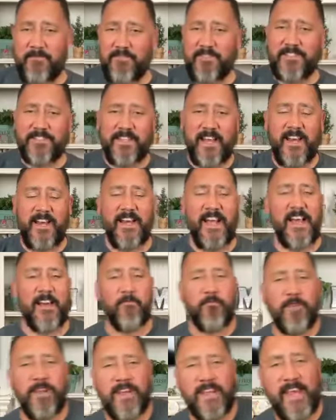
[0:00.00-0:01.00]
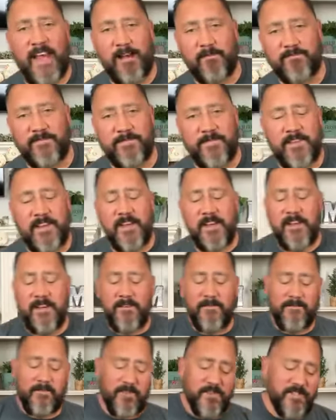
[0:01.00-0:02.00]
We're just going to kind of recap
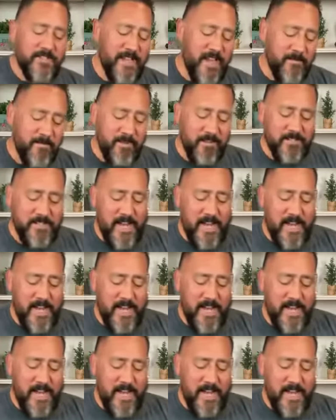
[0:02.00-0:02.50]
1 Samuel